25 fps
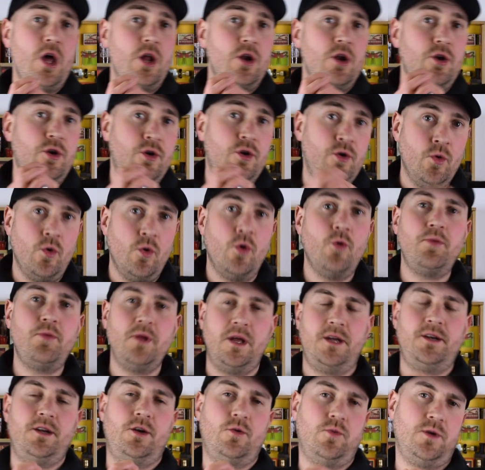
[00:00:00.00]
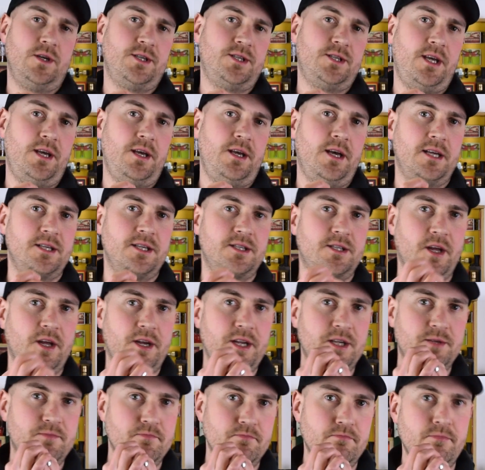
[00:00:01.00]
No blended whiskey has done
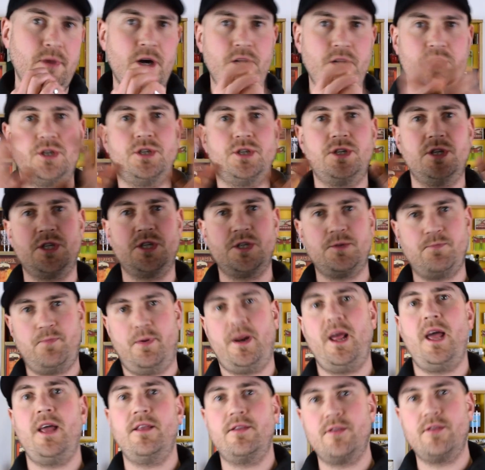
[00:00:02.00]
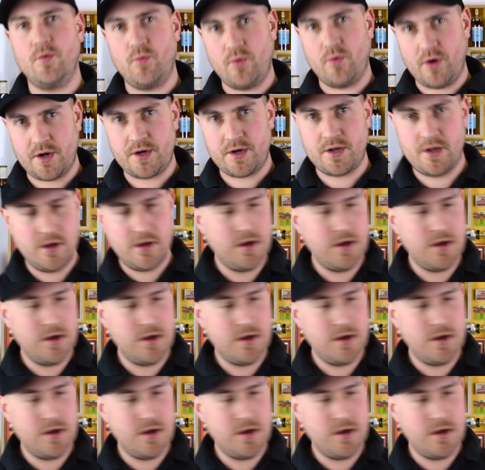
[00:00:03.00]
as much to spread the word